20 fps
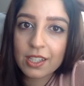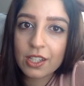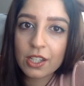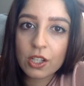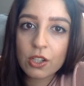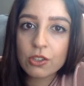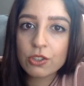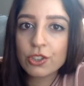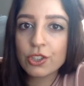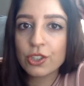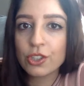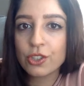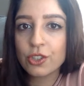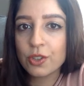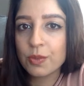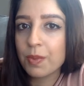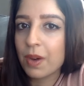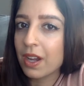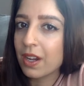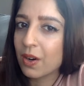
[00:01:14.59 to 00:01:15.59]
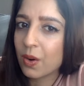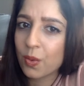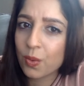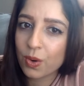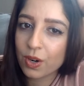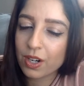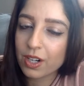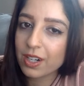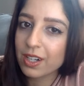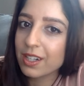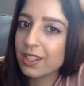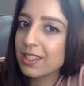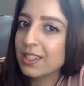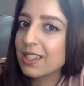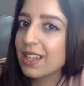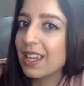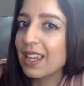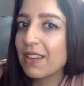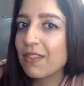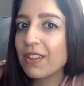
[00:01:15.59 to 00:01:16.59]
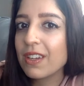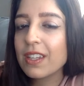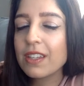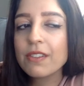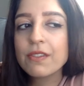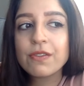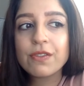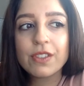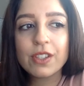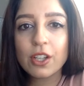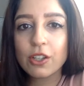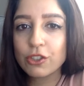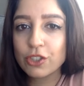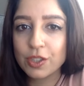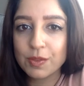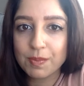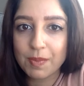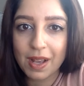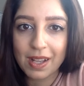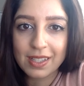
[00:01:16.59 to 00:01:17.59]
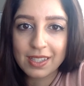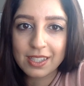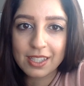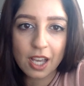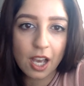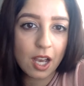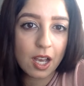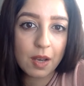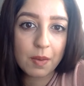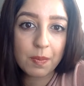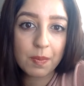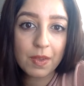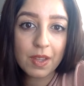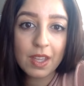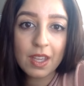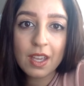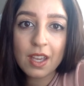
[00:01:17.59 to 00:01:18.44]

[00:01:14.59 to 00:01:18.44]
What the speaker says: you know, she stood by her words even if, you know, she messed up.